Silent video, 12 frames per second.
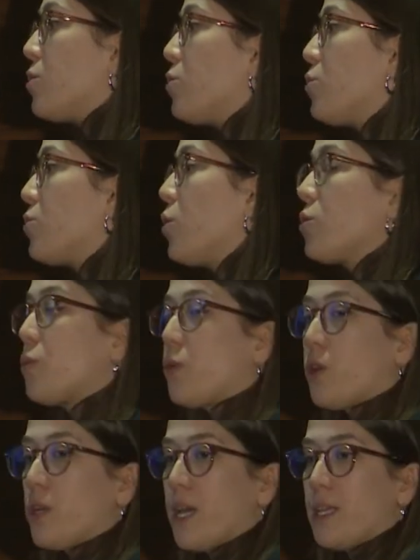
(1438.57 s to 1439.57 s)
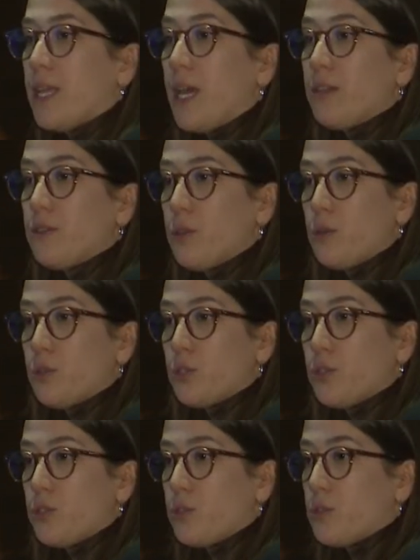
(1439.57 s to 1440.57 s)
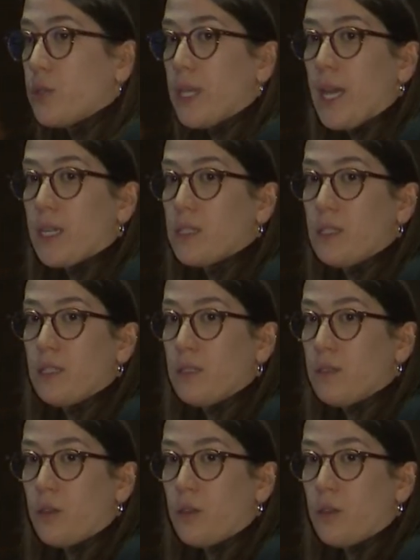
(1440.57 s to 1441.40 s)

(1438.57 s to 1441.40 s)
road work, a lane closure due to an accident